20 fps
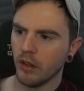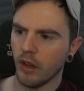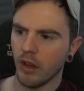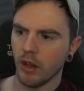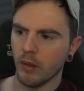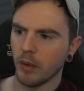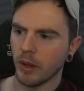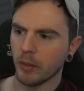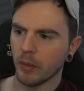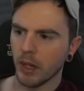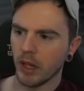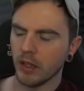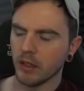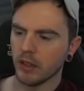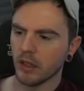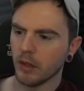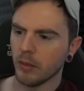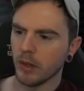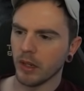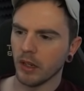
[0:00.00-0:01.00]
30 big
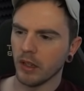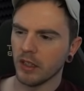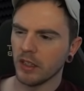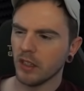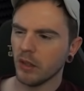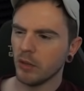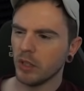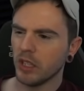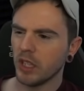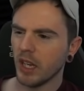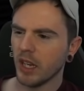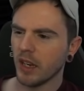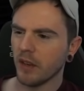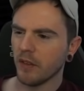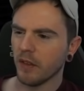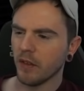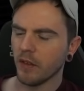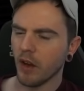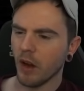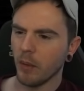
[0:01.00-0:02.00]
blinds in the middle. It's so sick
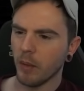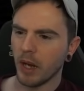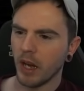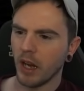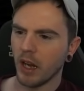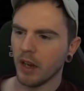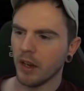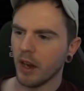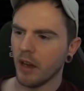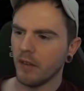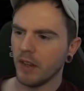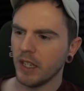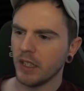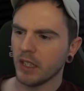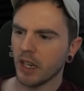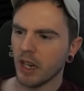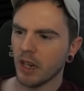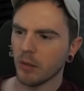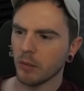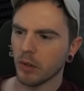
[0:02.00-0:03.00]
if you've got a better hand. Have
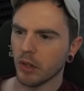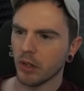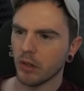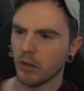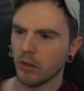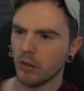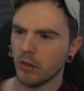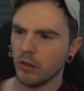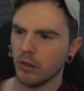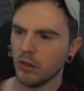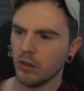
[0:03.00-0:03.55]
ace king, bro.